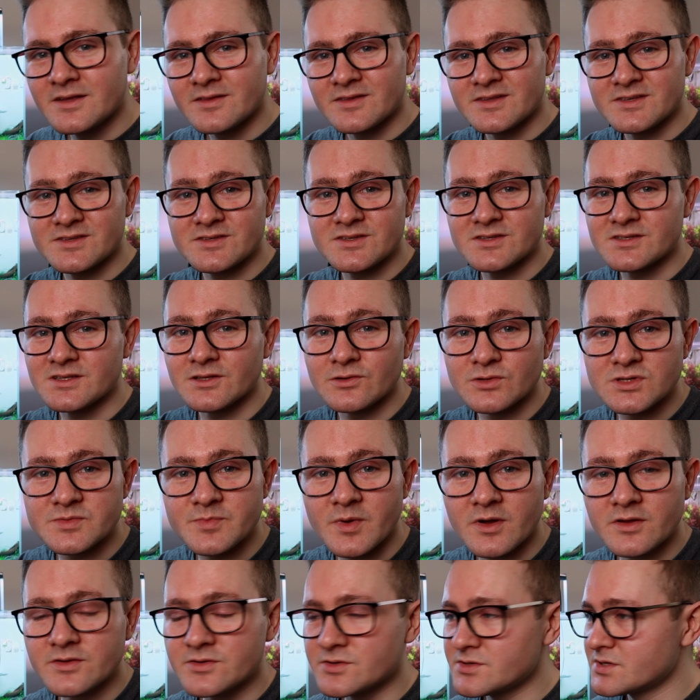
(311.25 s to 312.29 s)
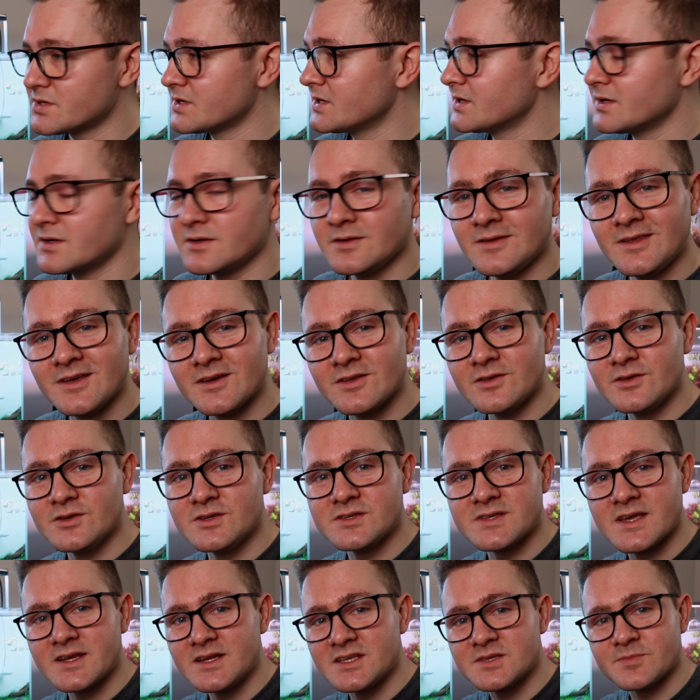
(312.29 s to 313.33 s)
This is just a little sponge. You can
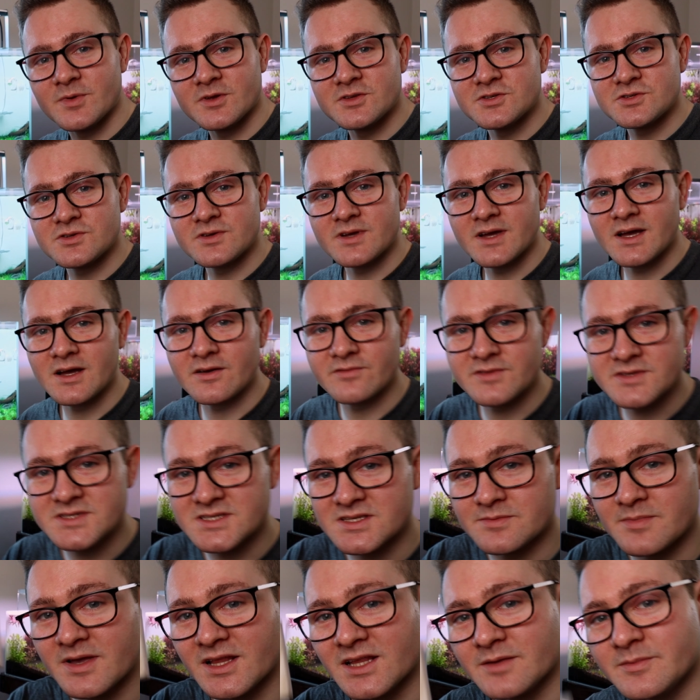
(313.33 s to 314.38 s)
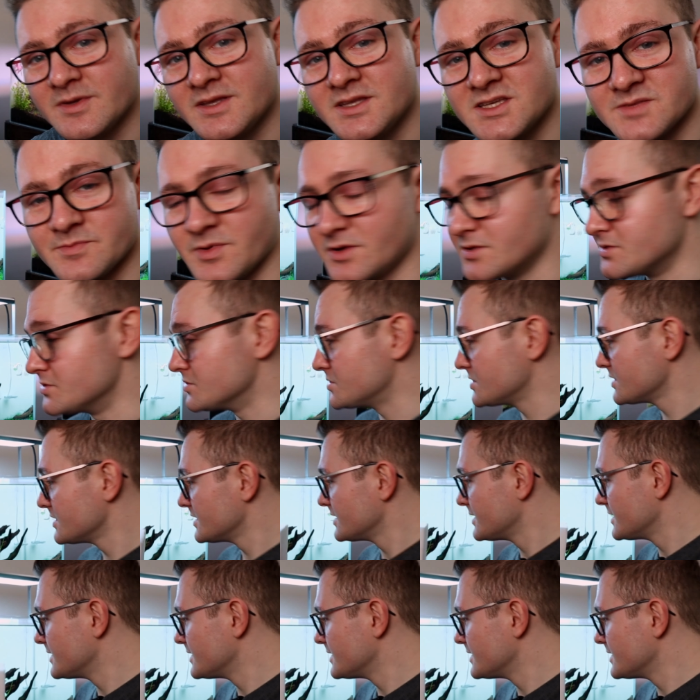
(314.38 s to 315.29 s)
use any sponge you have. This is a melamine sponge.